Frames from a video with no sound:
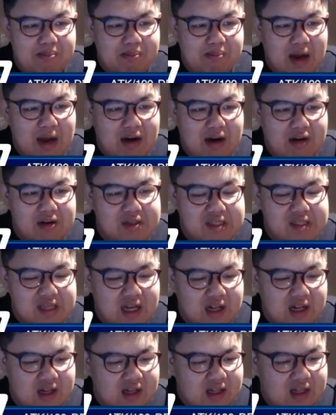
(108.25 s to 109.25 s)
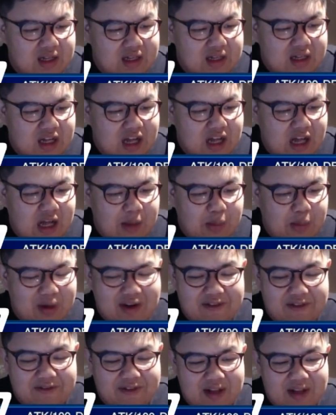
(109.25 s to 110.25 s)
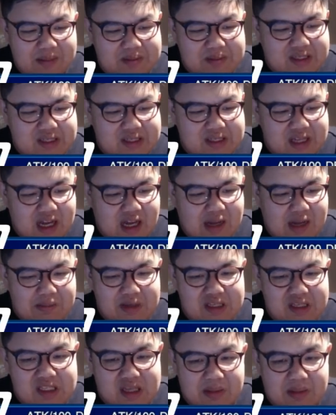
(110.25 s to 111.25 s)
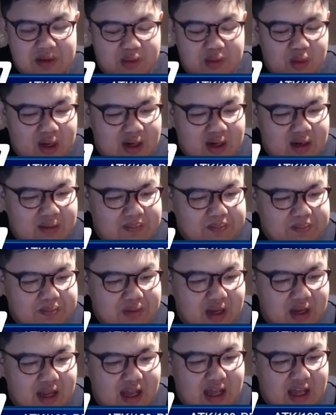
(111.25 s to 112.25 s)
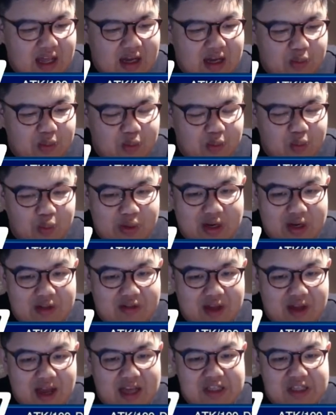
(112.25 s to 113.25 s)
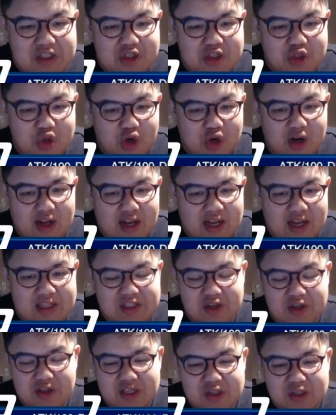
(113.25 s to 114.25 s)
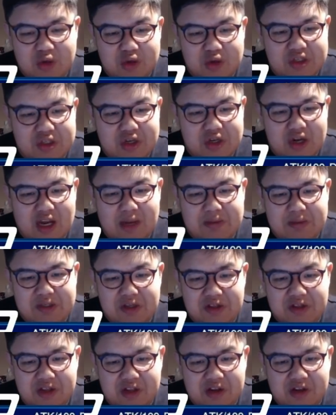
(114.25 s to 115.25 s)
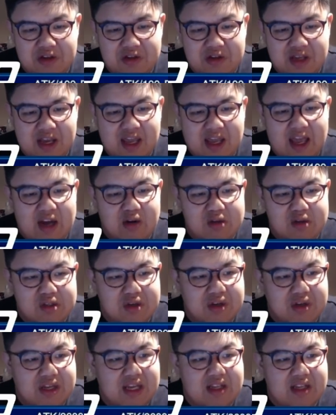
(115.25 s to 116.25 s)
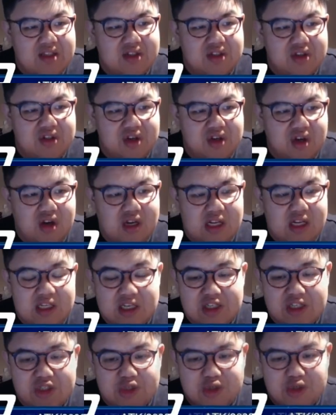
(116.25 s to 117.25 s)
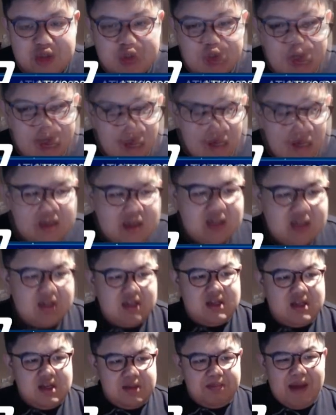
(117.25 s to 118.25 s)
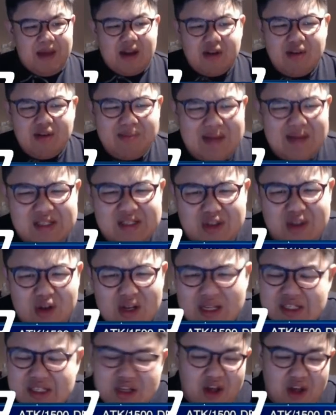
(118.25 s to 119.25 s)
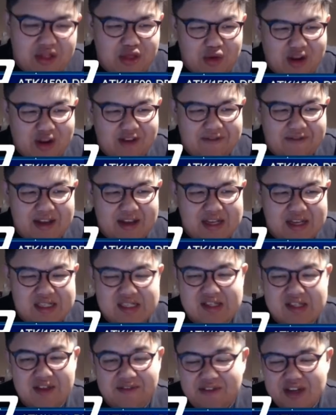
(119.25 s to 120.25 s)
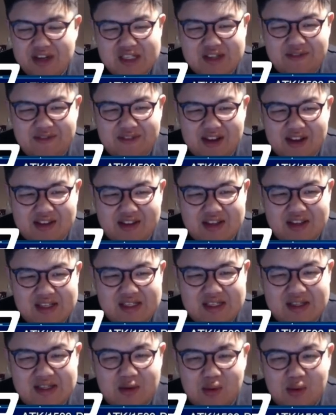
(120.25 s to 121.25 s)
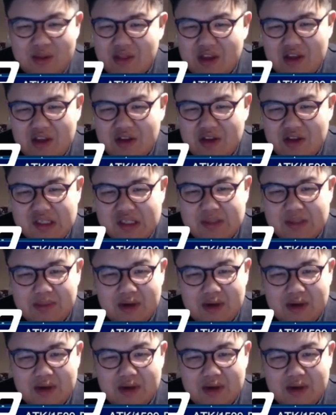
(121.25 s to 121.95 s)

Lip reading: Micro Cell, when it flips, you summon 1. And when it dies, you draw a card, so this also helps you thin your deck and also get to your Industrial Strength. Battery Man Solar has got 3 effects. The first effect is the one that you use the